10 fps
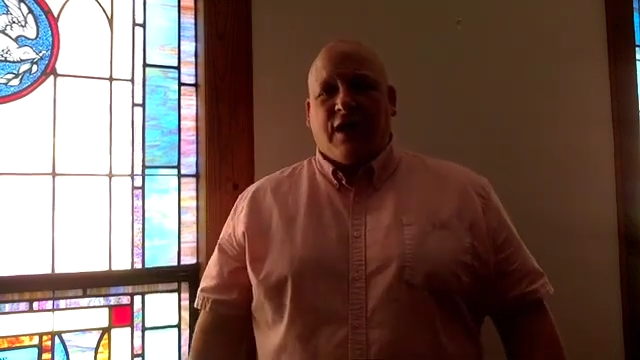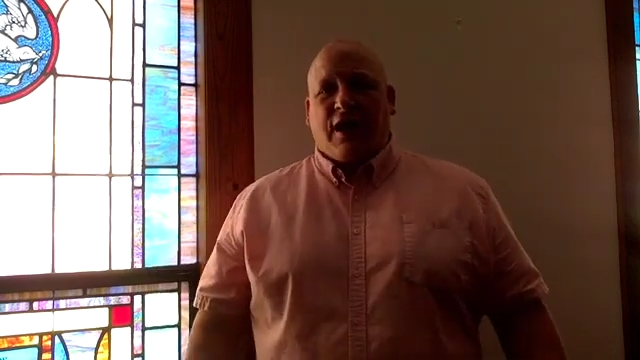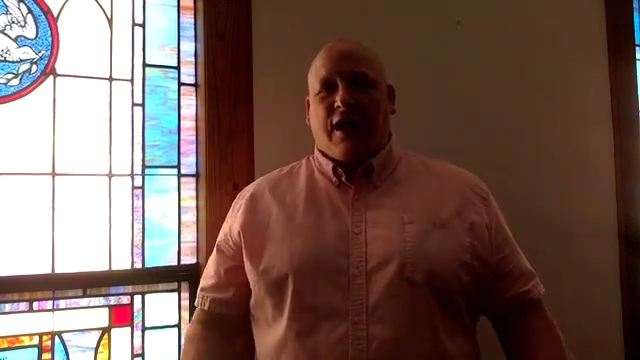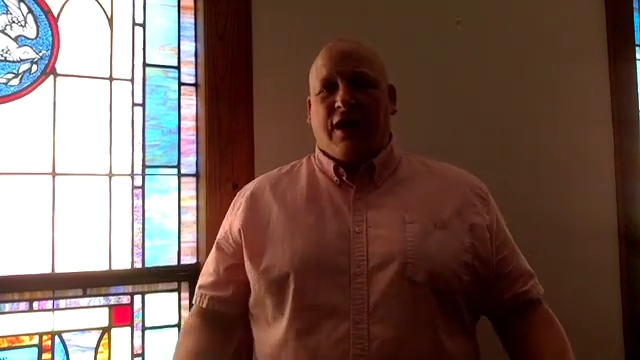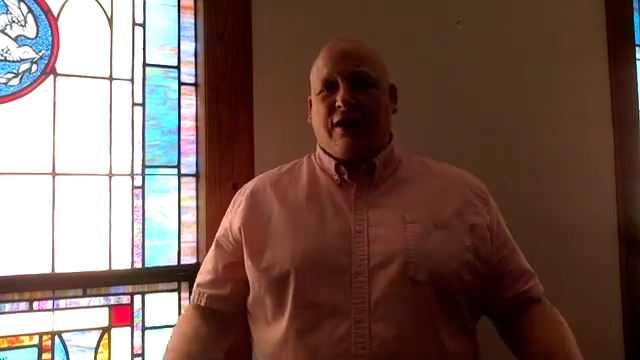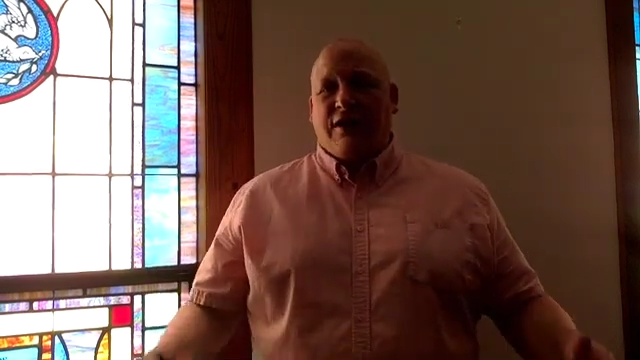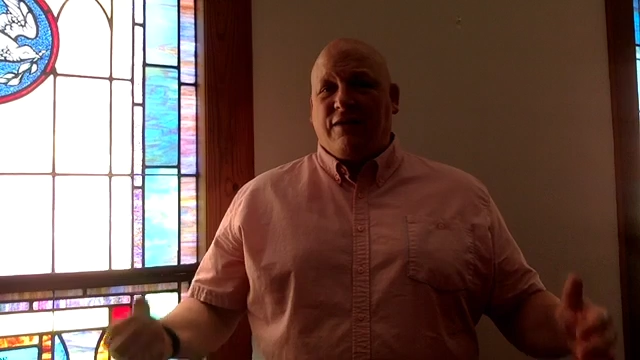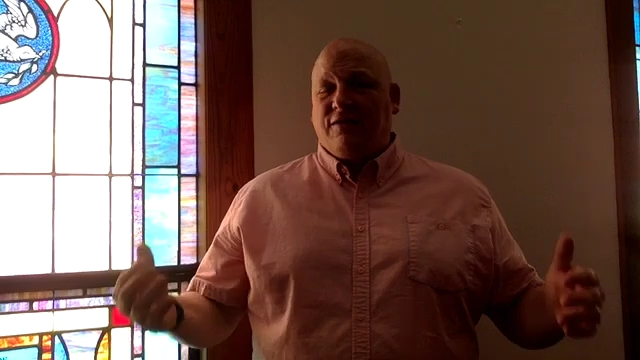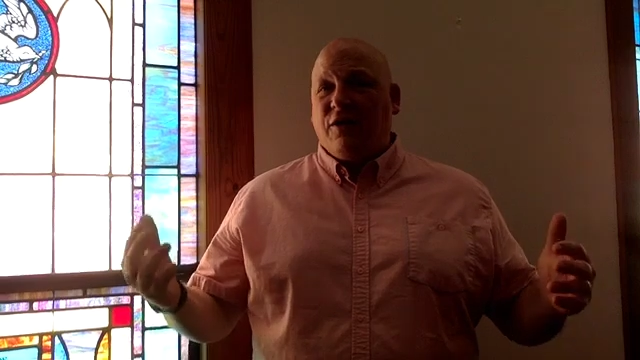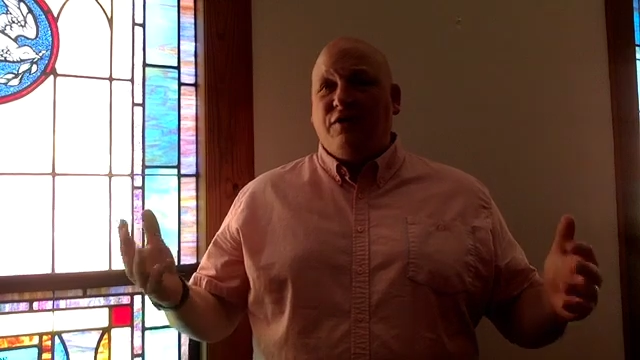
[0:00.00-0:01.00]

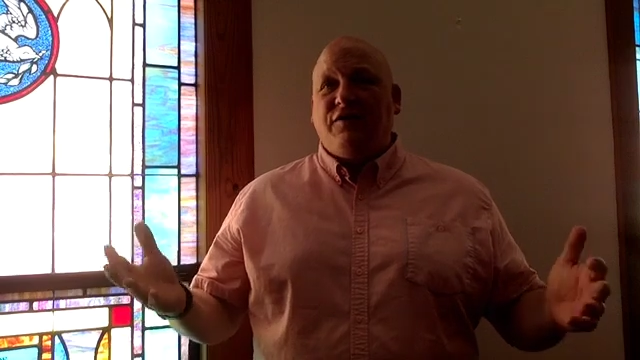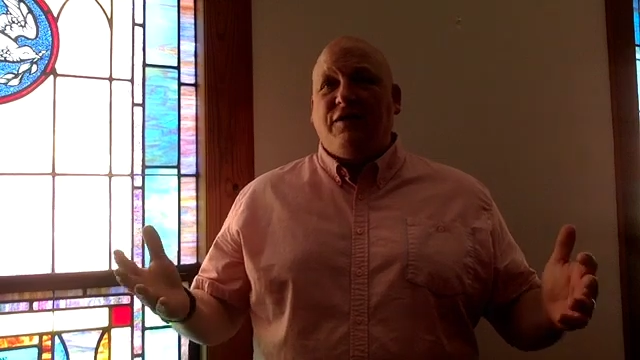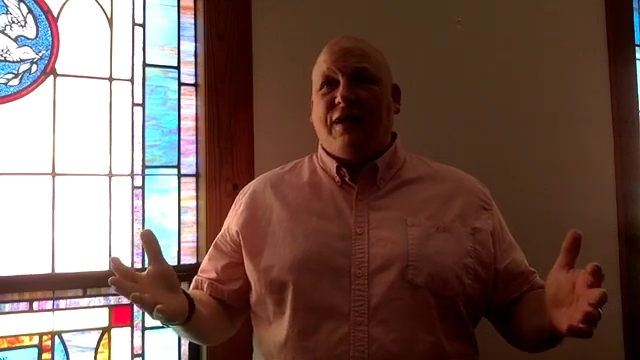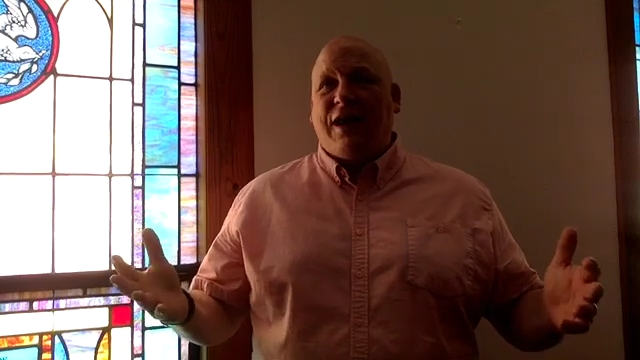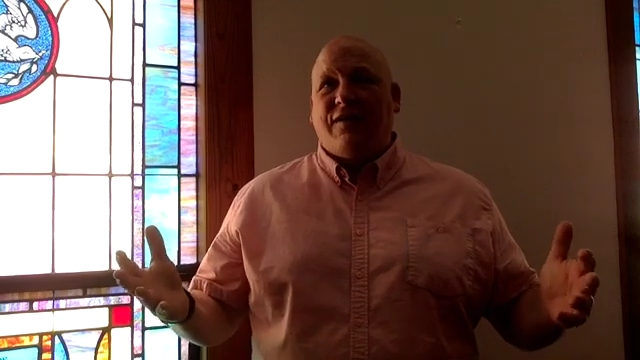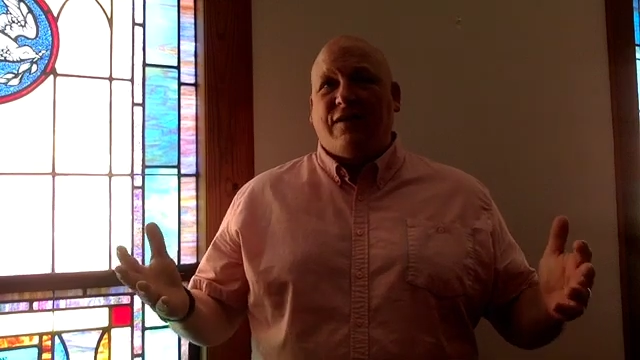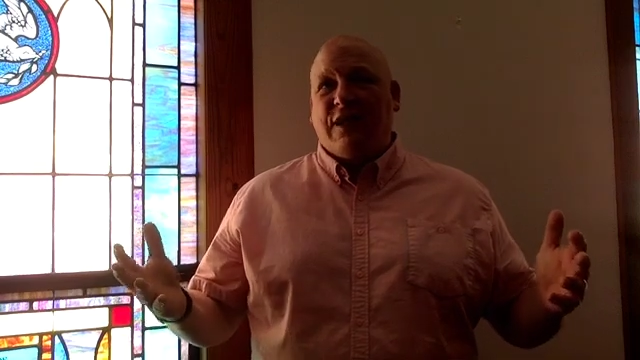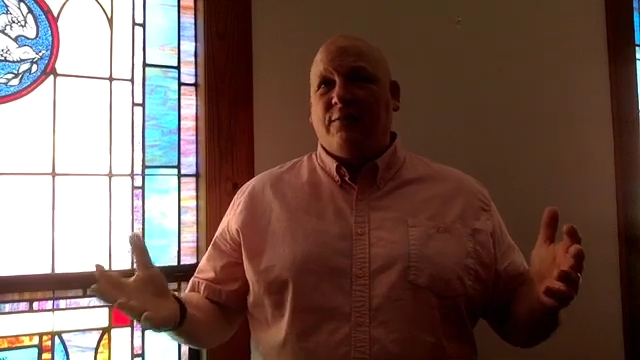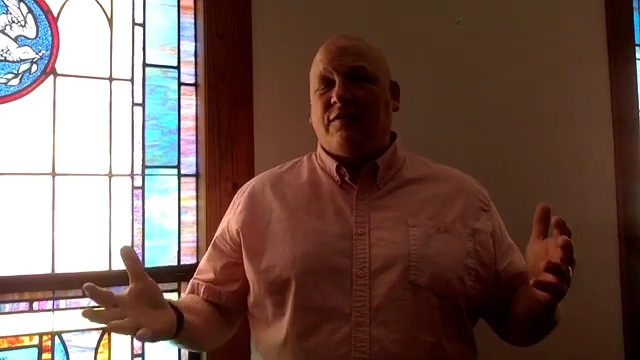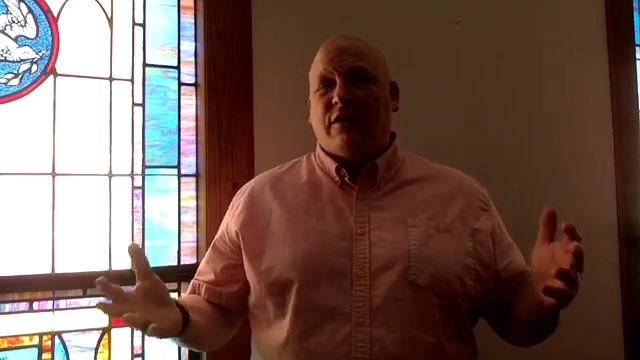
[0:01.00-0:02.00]
Those of you that have
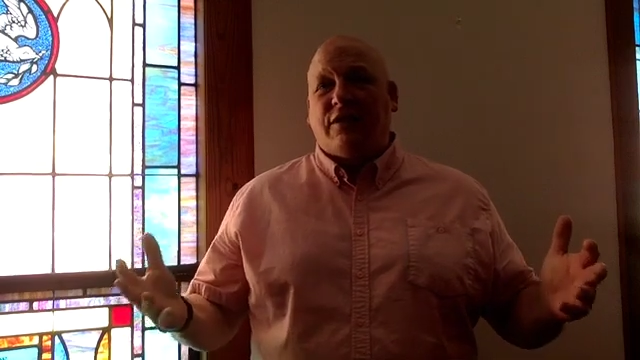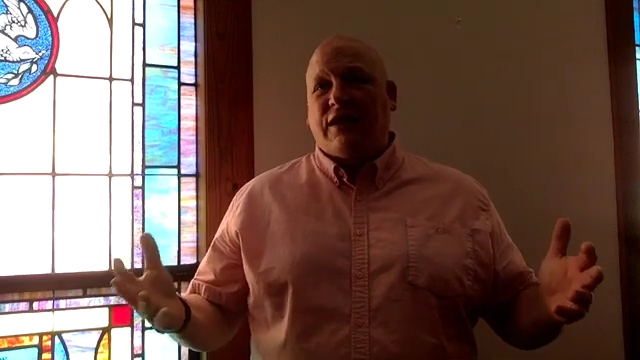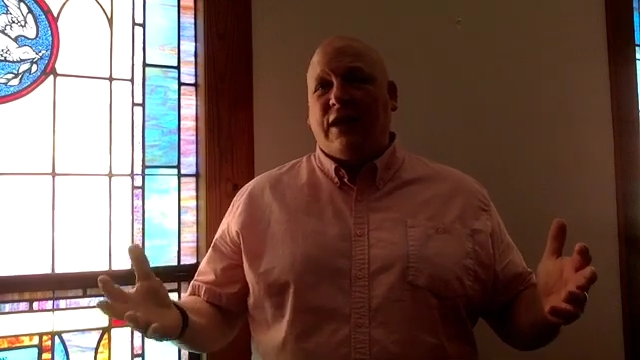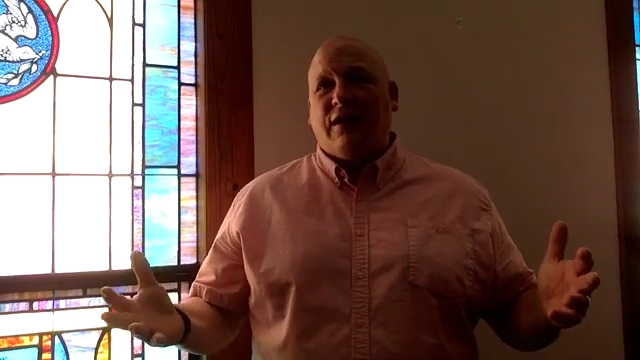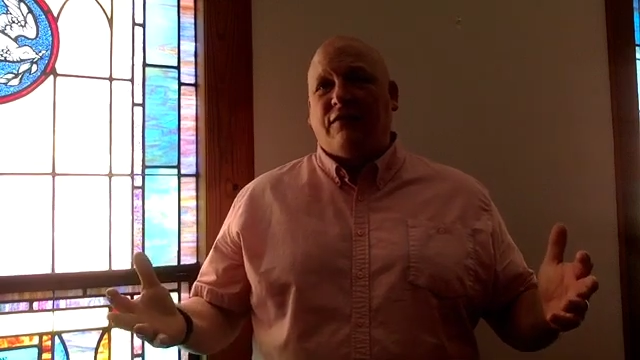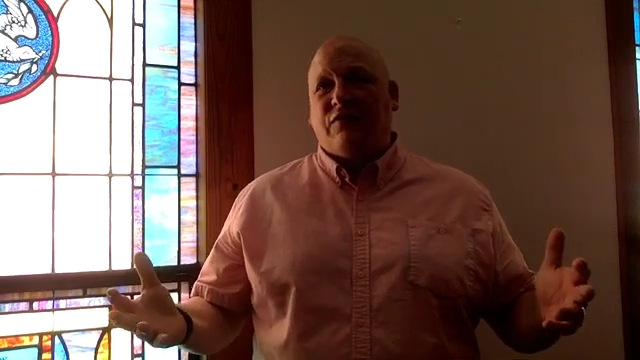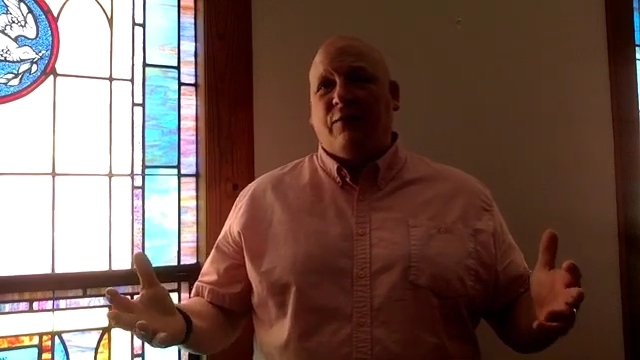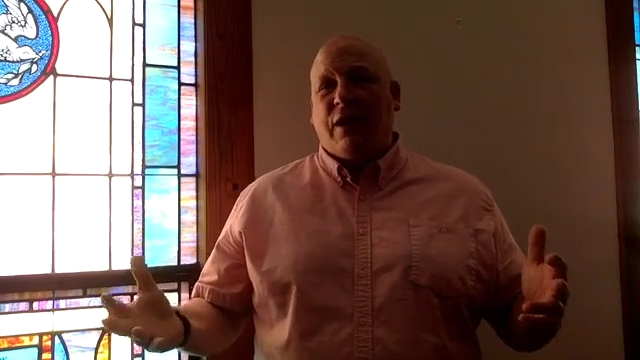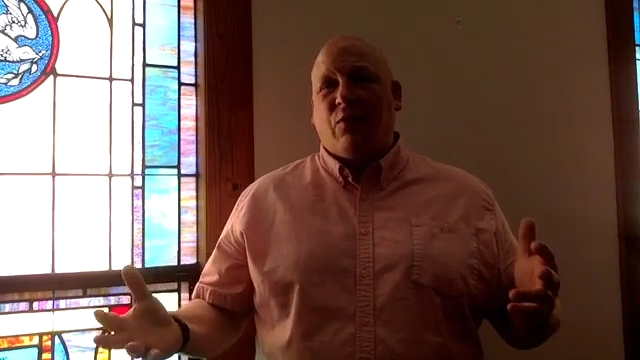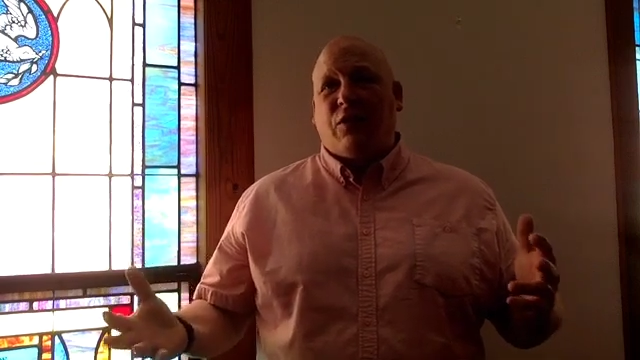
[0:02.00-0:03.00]
Amazon accounts, you
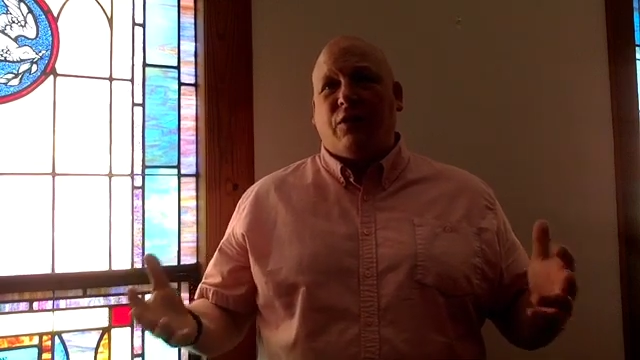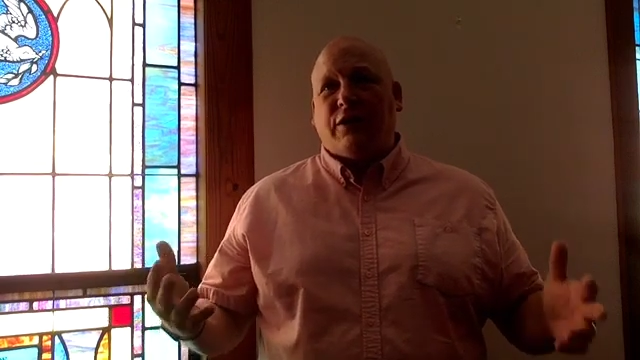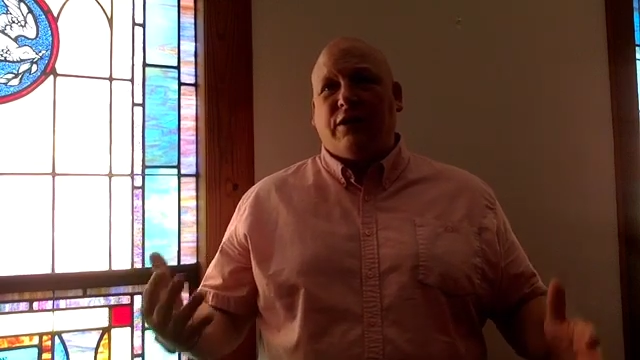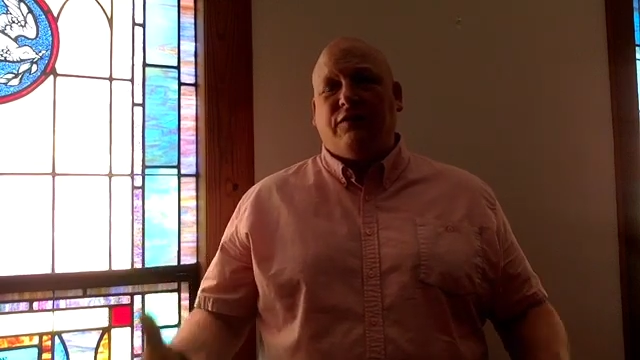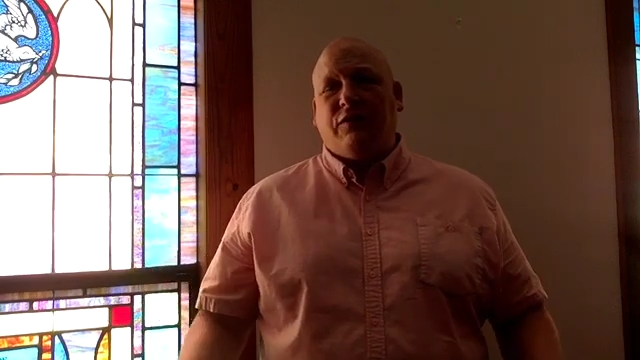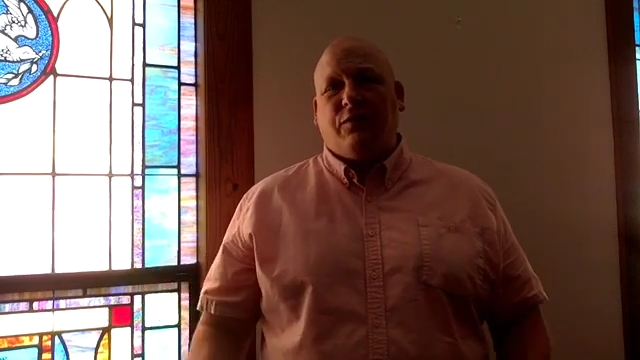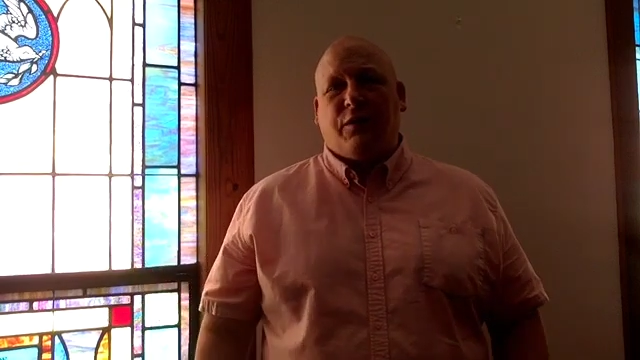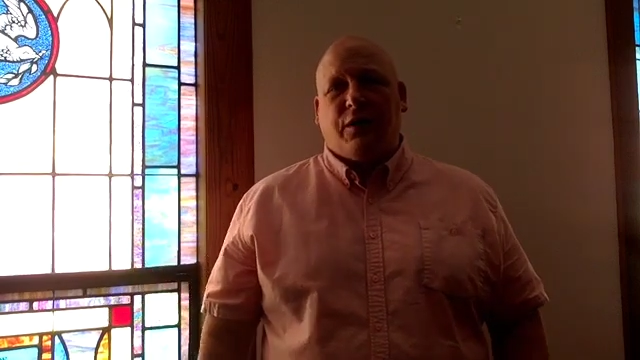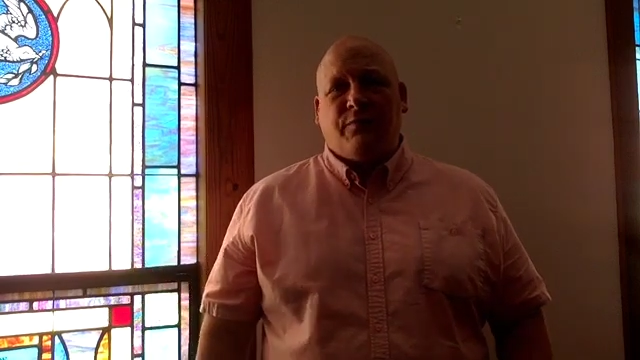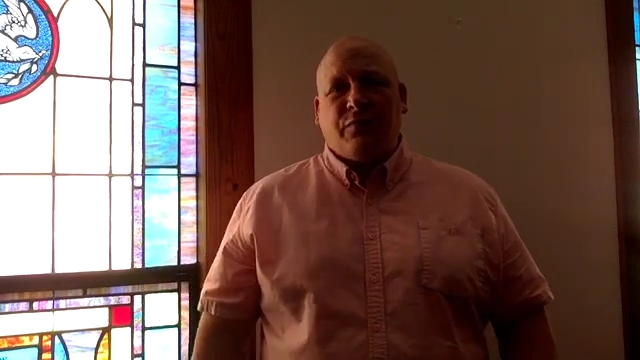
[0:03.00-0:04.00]
might want to look into